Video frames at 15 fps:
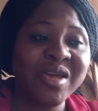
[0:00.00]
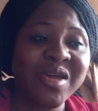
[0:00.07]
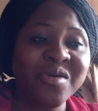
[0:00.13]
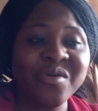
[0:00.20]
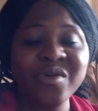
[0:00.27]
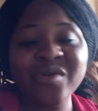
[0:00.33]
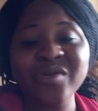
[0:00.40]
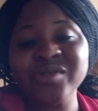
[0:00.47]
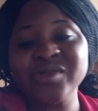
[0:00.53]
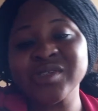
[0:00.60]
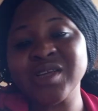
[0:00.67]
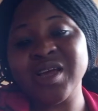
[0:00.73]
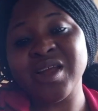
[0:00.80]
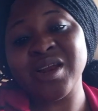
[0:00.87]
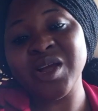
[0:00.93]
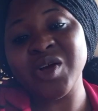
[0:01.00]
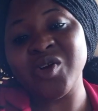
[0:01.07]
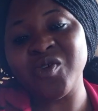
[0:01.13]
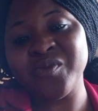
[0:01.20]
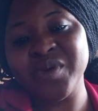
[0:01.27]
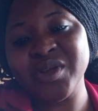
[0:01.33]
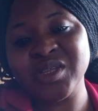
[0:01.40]
errors and
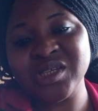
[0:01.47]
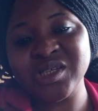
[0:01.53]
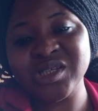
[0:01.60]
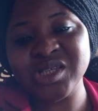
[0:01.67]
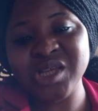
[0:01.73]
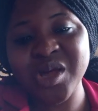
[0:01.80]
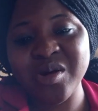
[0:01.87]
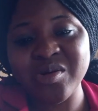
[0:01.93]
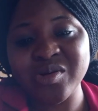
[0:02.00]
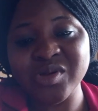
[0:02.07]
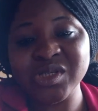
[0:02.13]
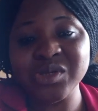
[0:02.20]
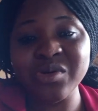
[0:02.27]
competence errors.